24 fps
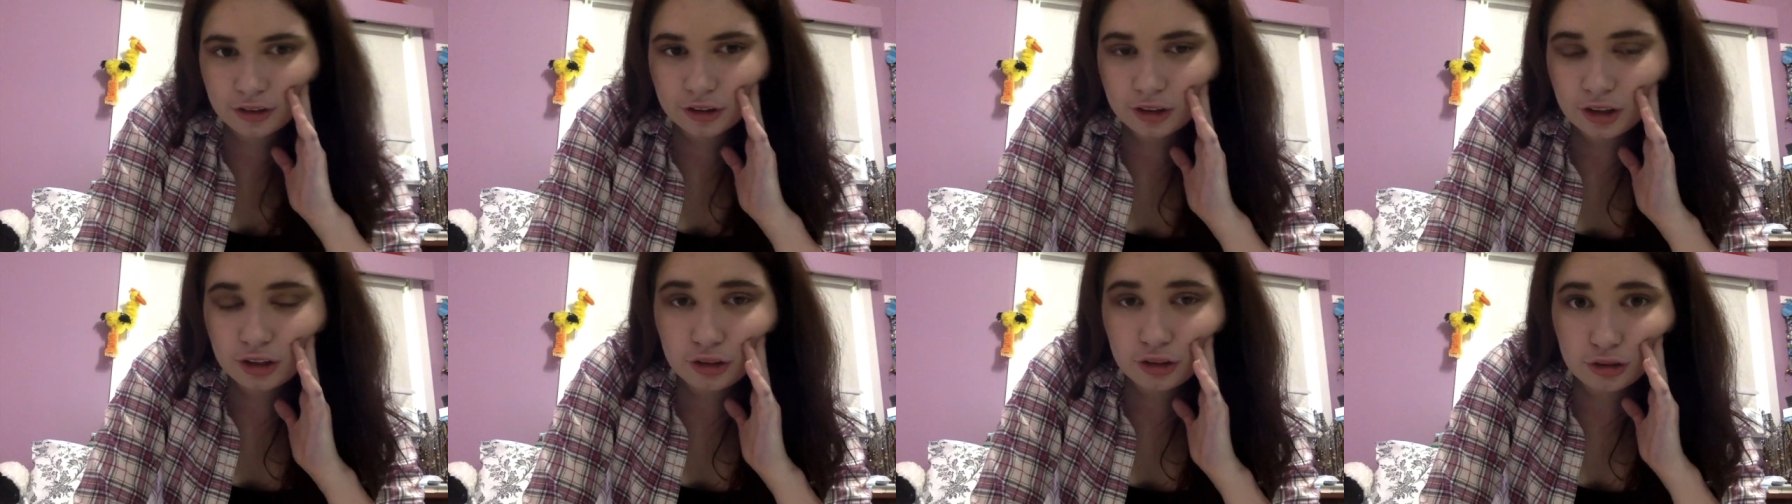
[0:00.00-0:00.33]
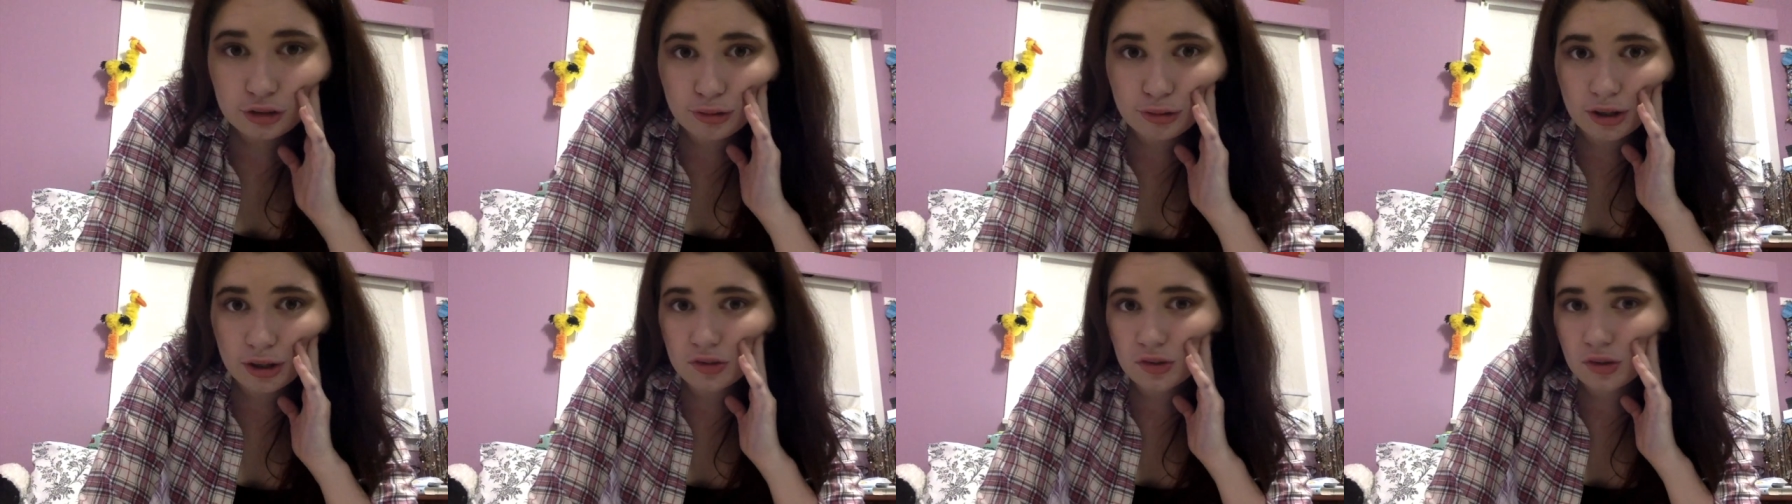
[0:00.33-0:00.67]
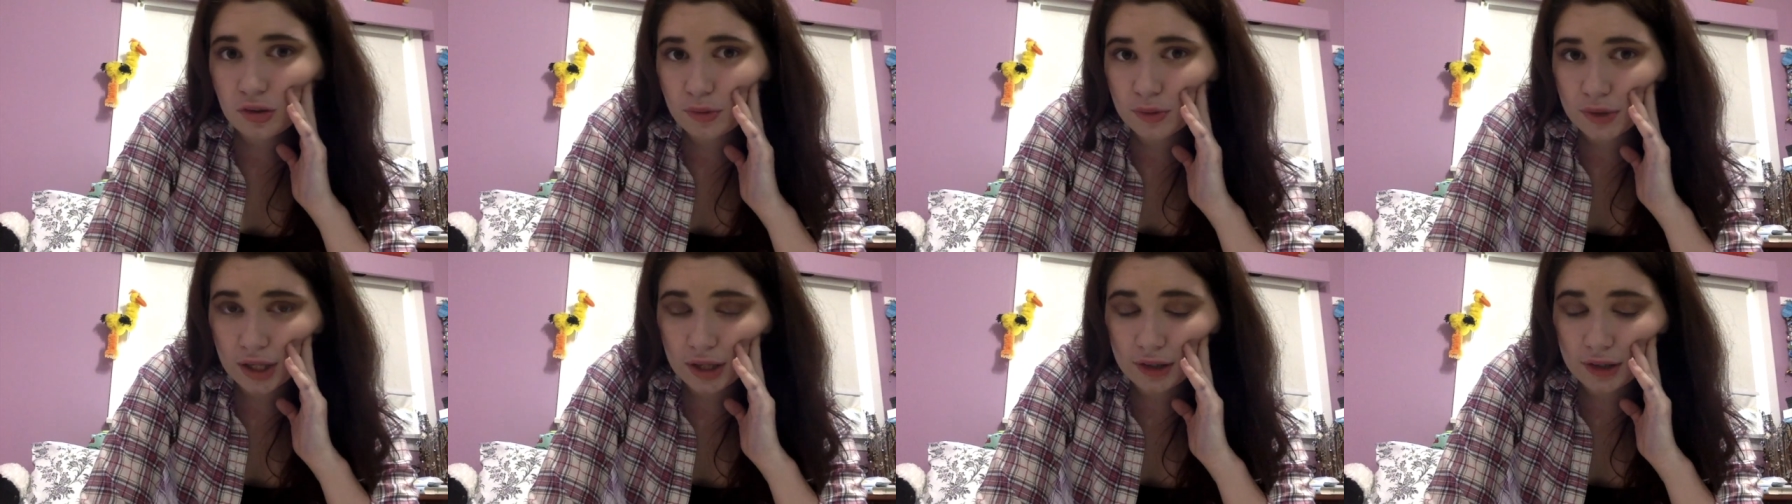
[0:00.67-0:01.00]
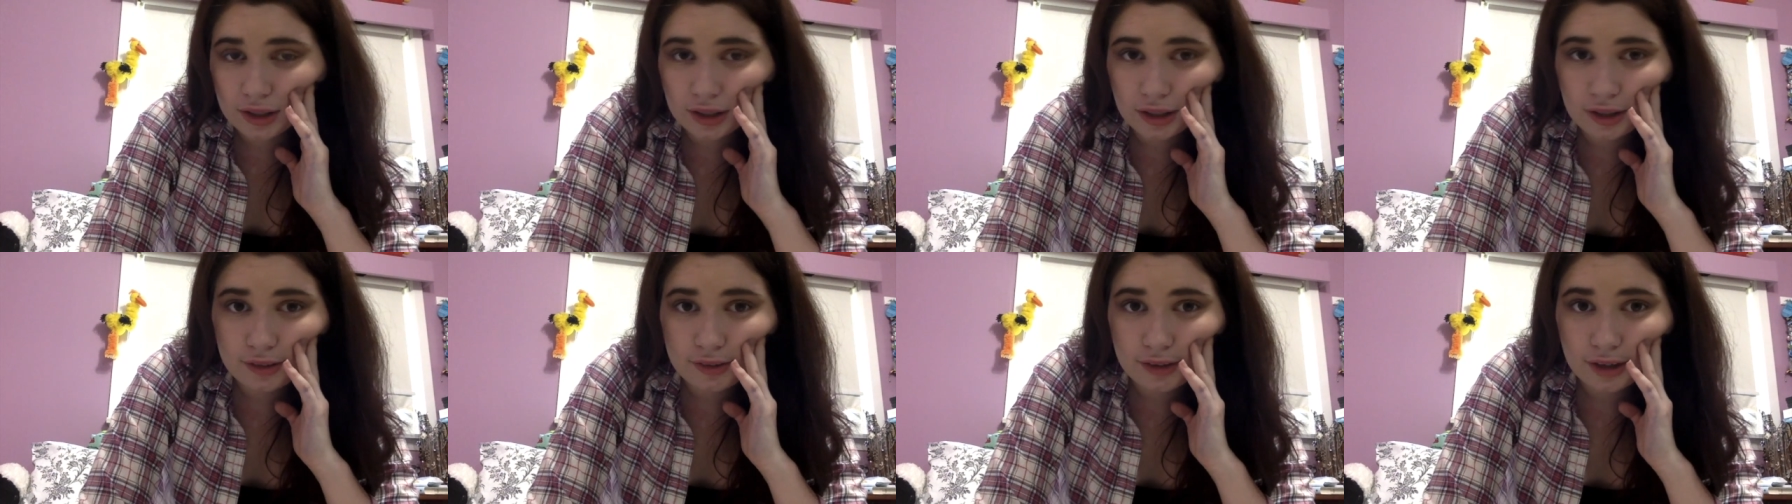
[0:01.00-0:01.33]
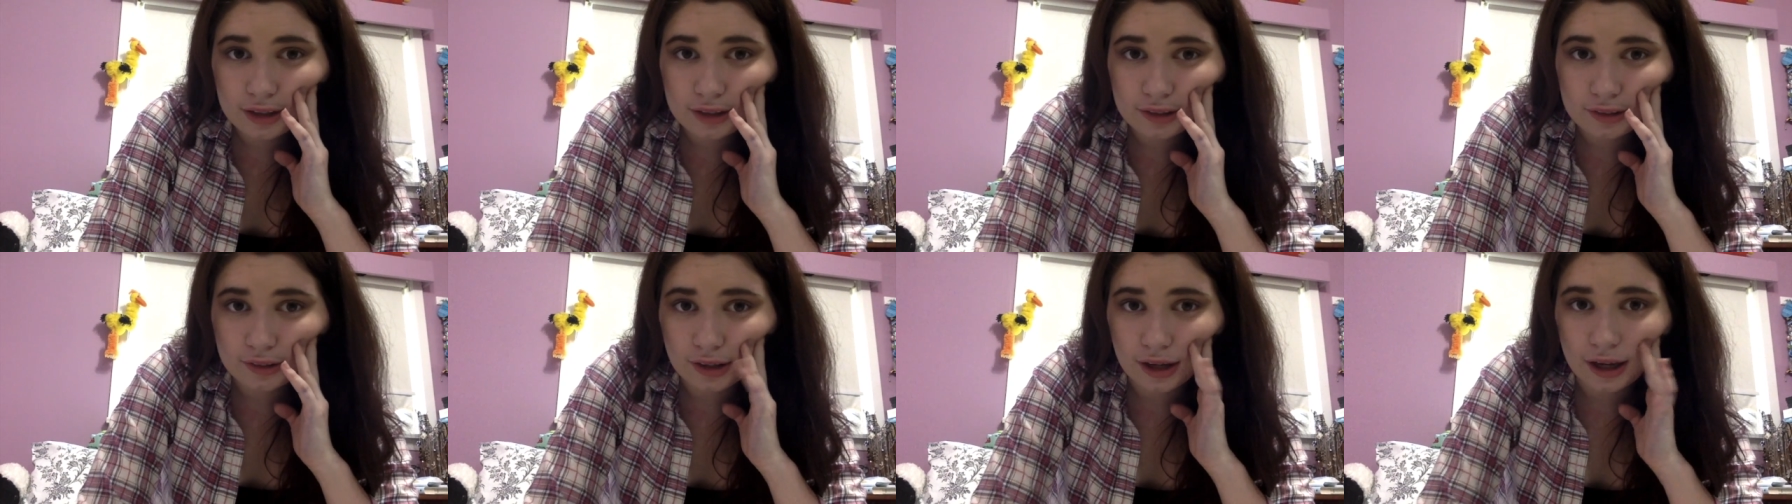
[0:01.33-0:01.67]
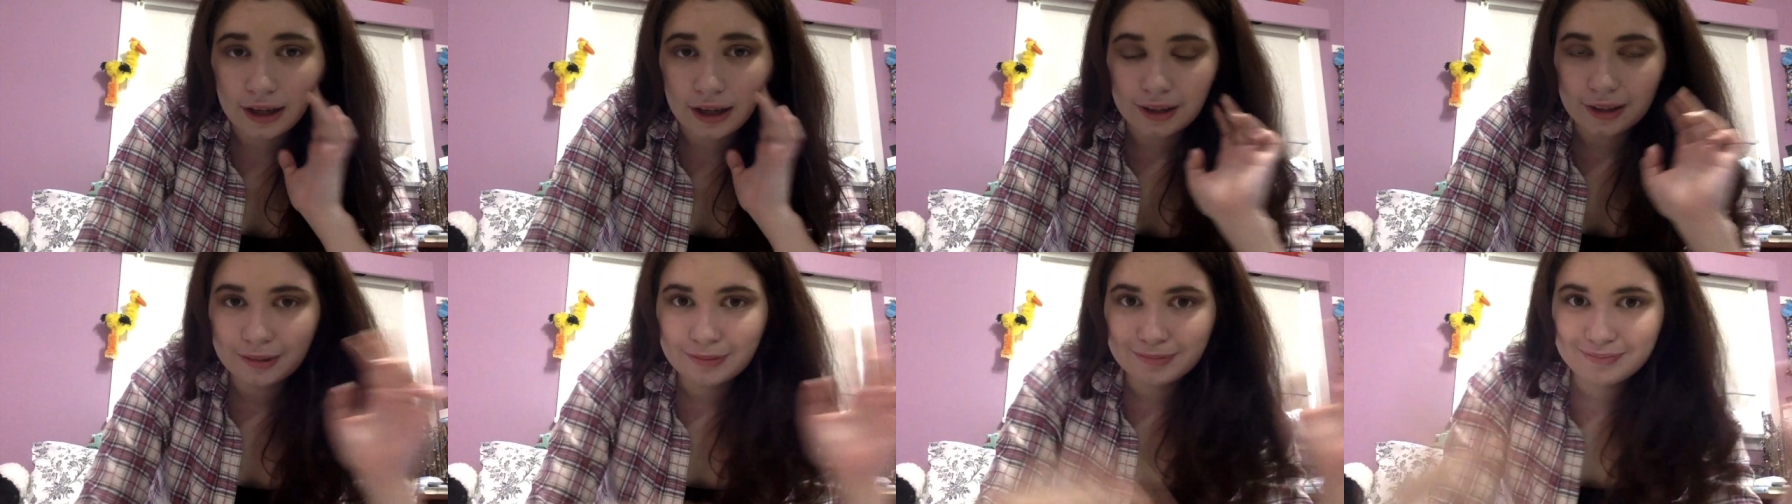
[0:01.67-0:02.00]
32 questions without any title
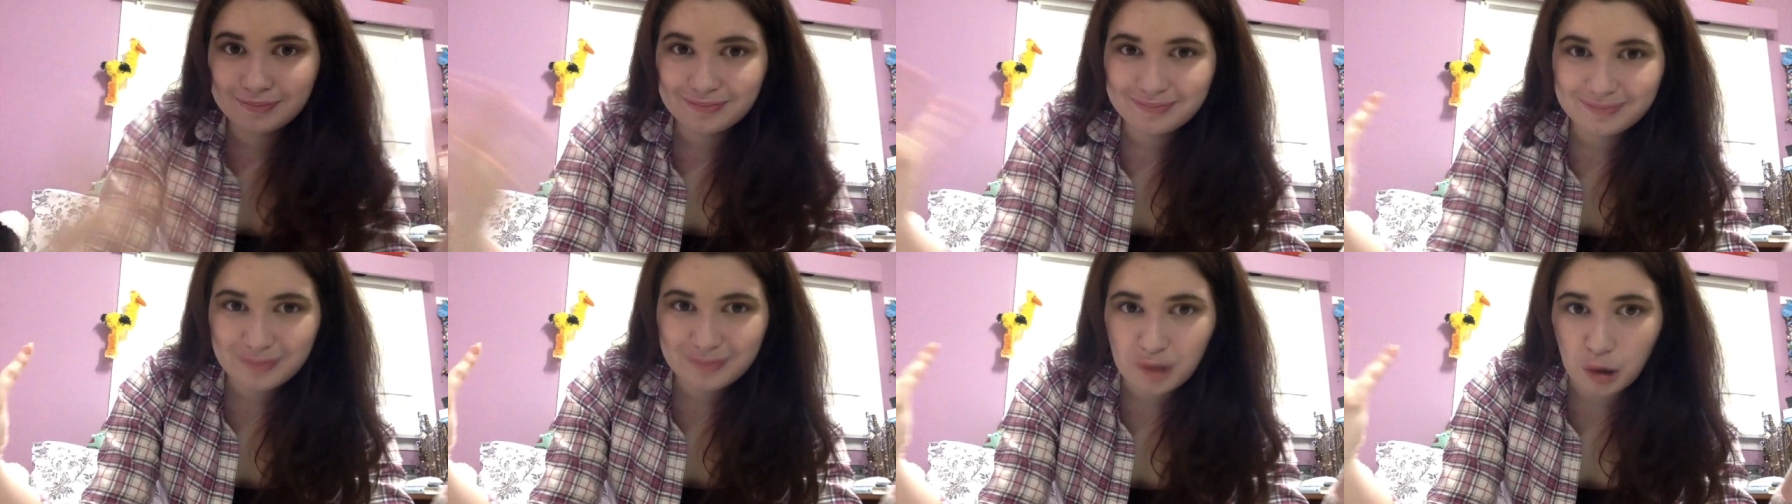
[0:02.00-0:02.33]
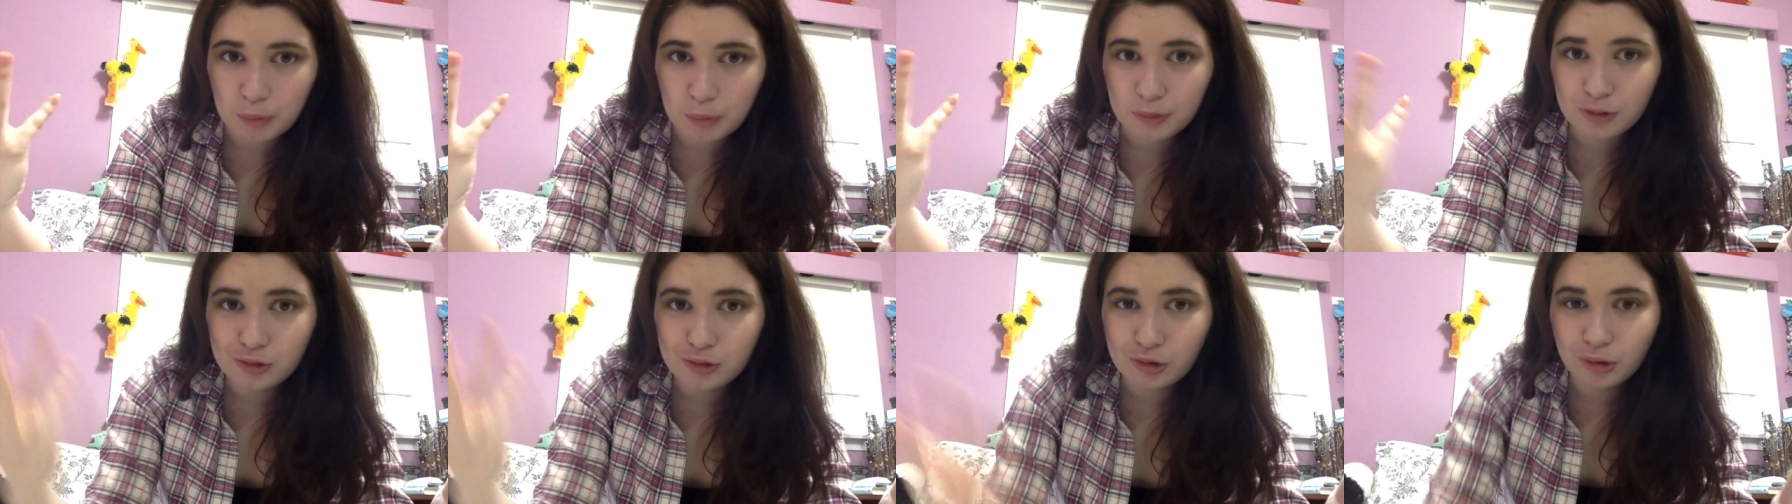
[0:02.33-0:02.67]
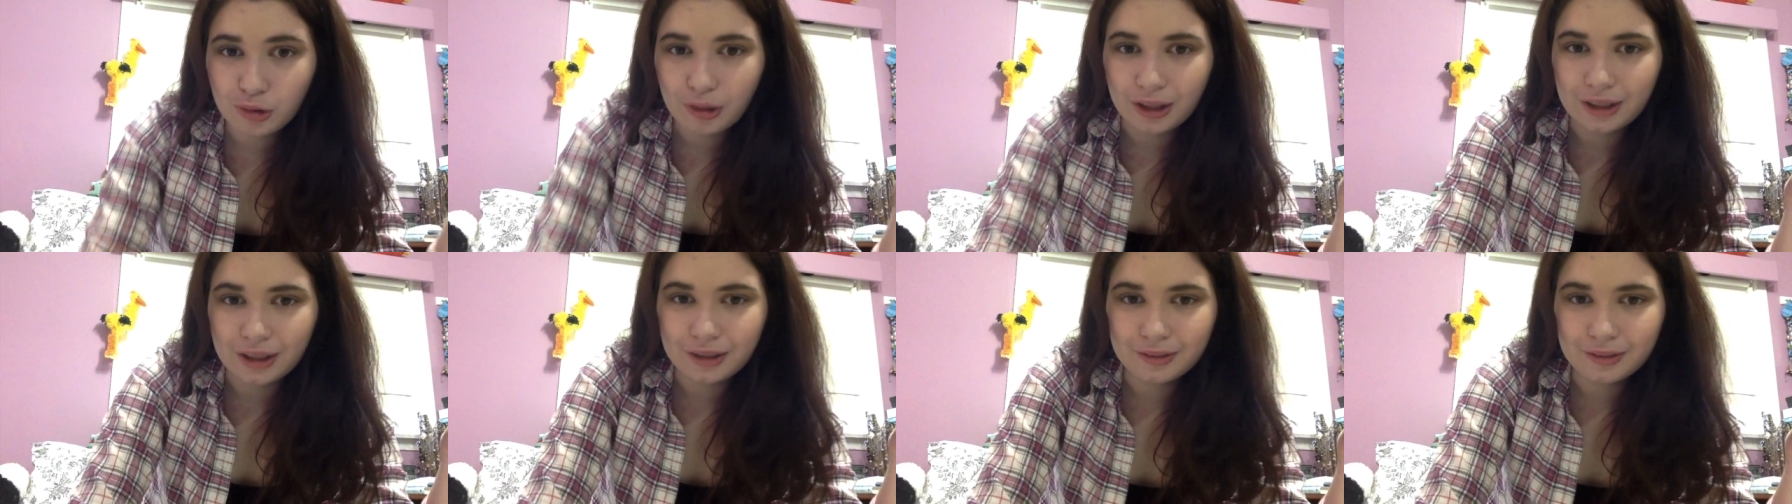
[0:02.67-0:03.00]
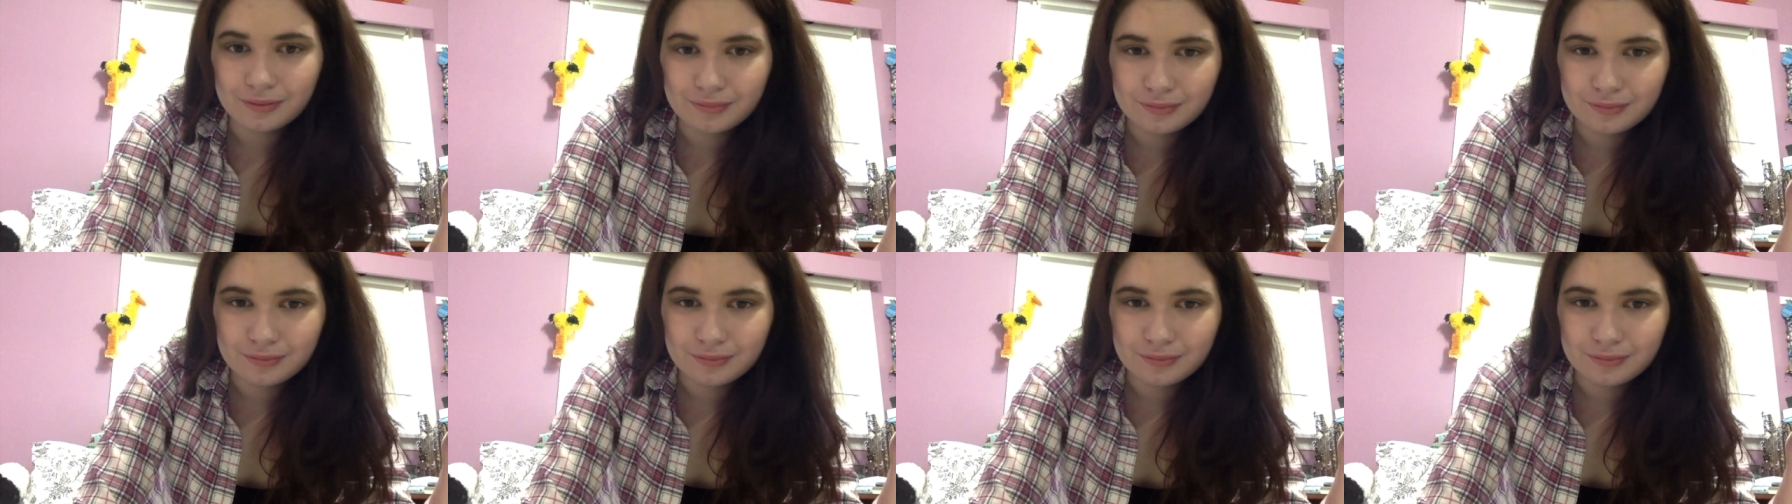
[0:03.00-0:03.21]
tag. Hope you enjoyed.